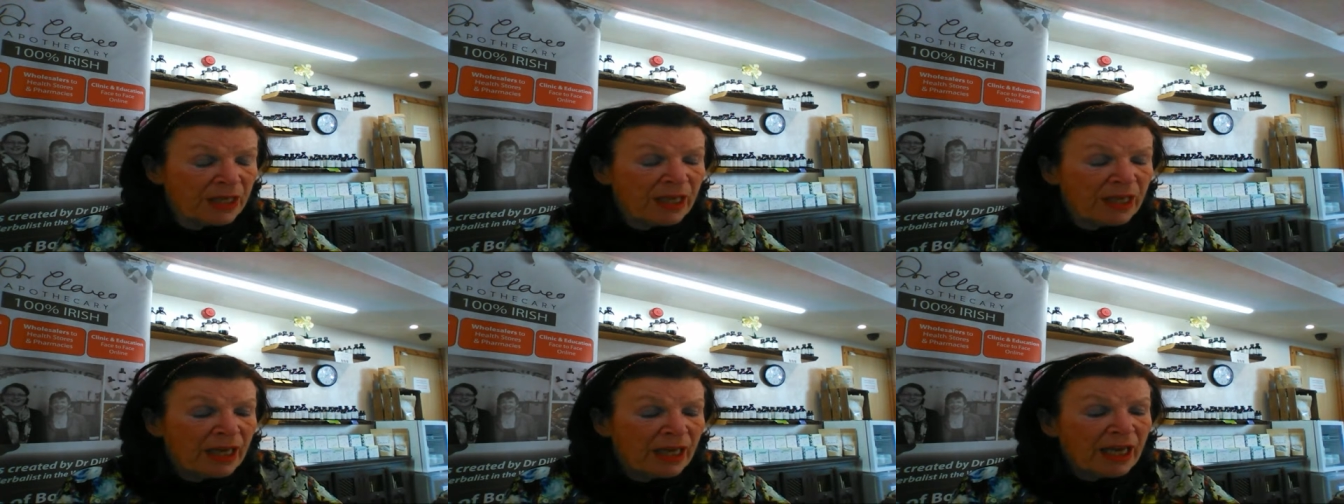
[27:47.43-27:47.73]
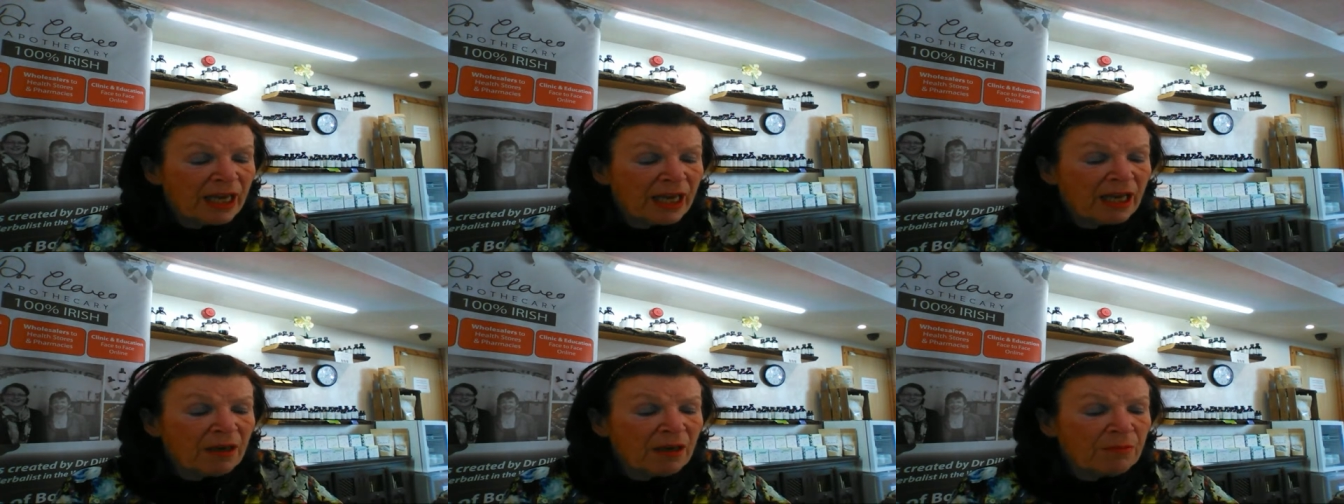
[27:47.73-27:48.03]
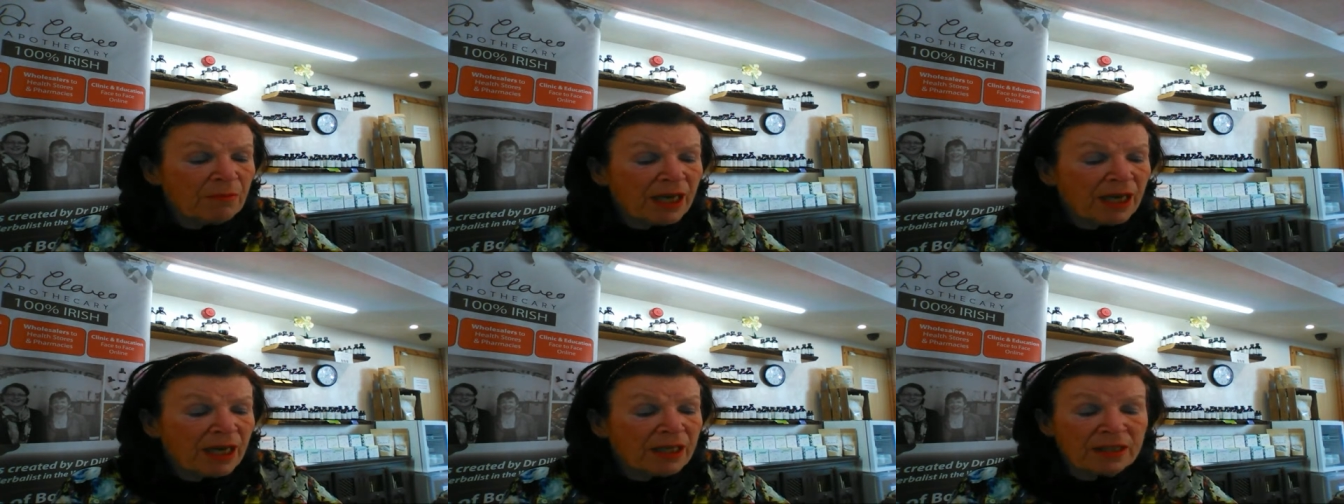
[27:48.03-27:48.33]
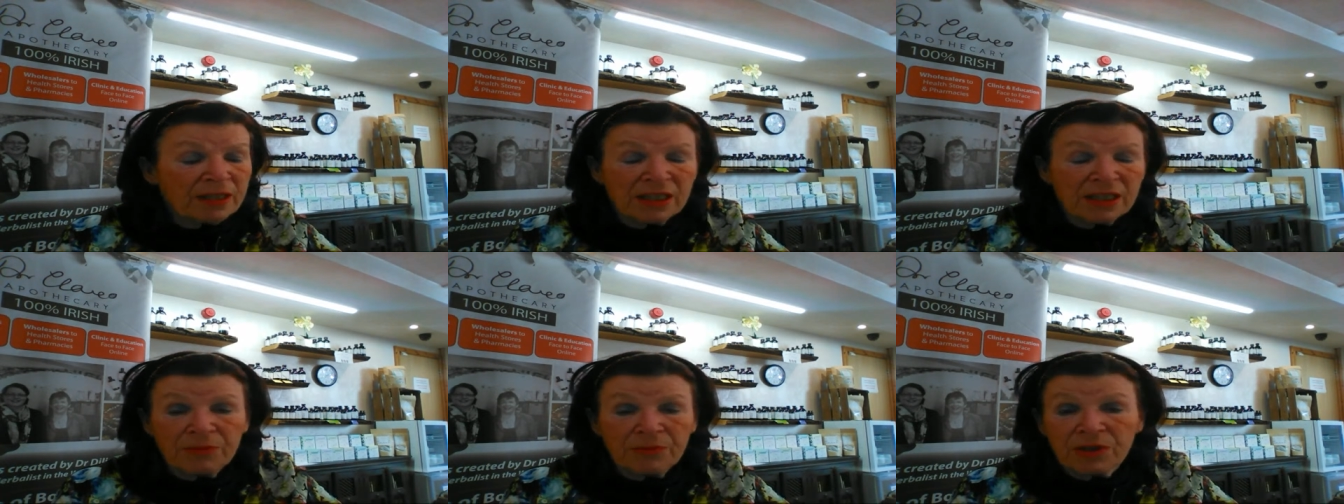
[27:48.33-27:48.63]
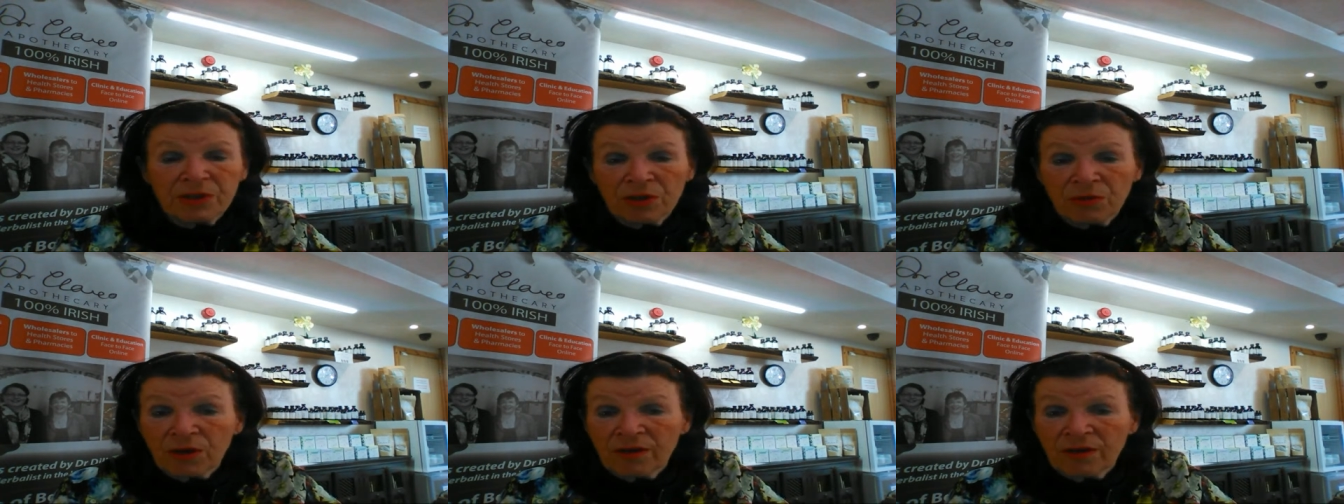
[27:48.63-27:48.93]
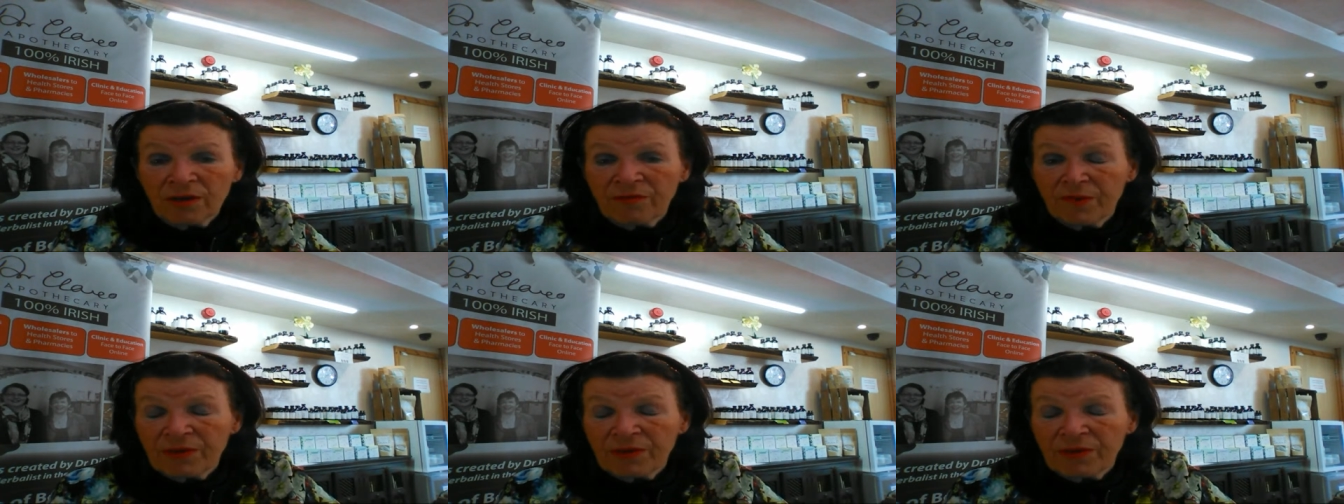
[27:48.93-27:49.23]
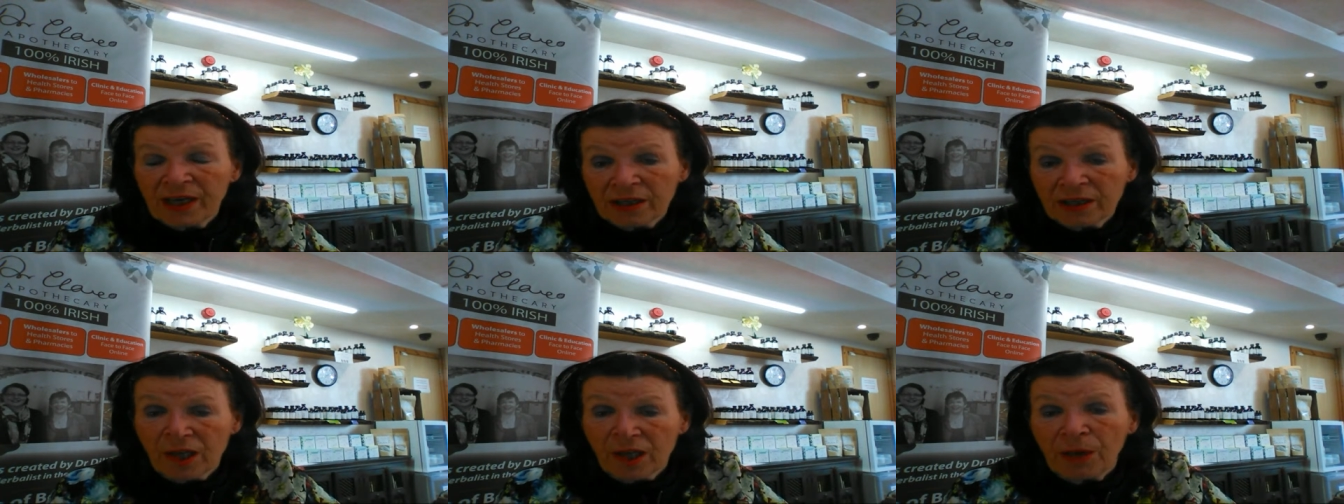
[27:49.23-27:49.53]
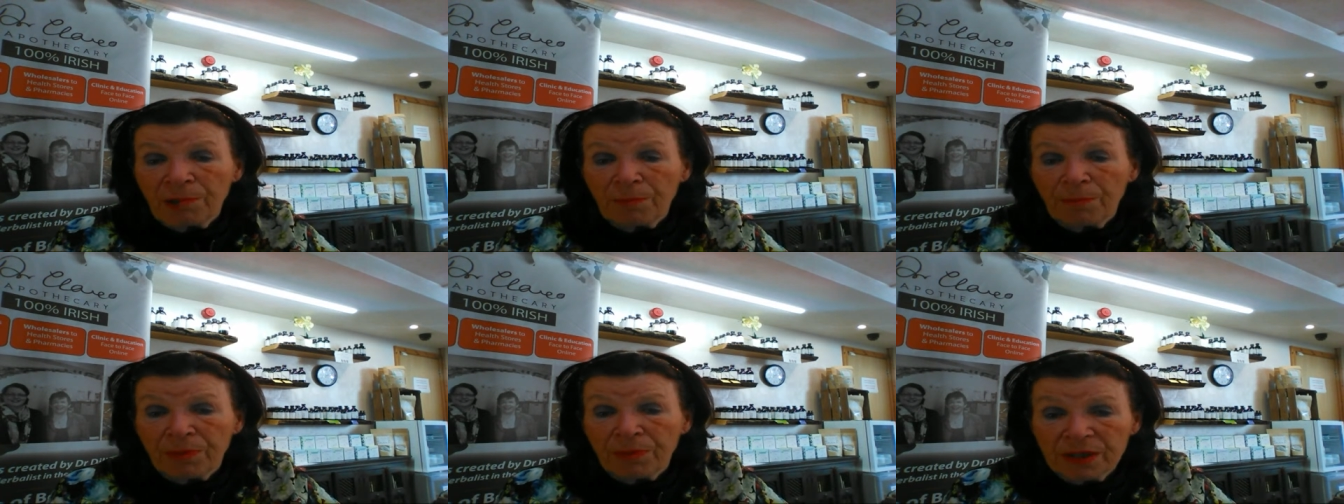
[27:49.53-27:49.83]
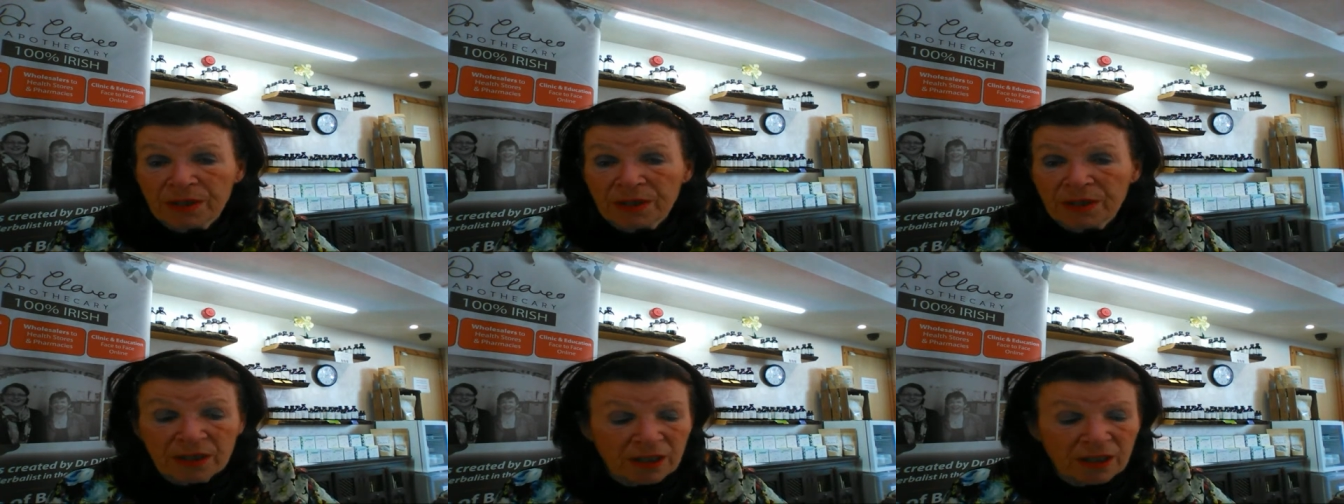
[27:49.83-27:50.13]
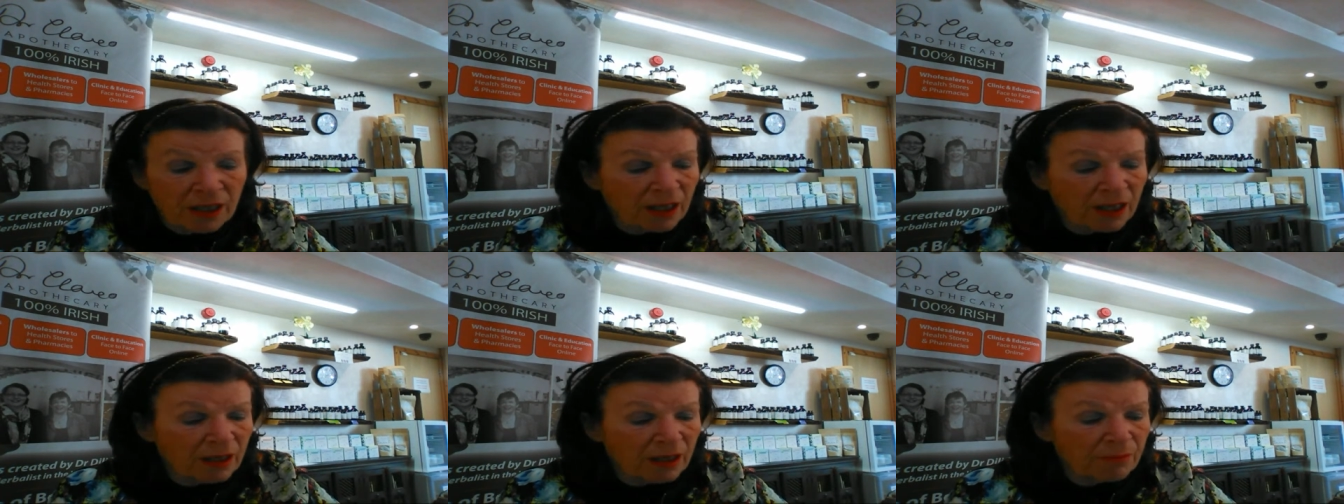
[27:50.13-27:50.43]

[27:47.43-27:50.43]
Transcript: Um, and it seems to work by the complement um,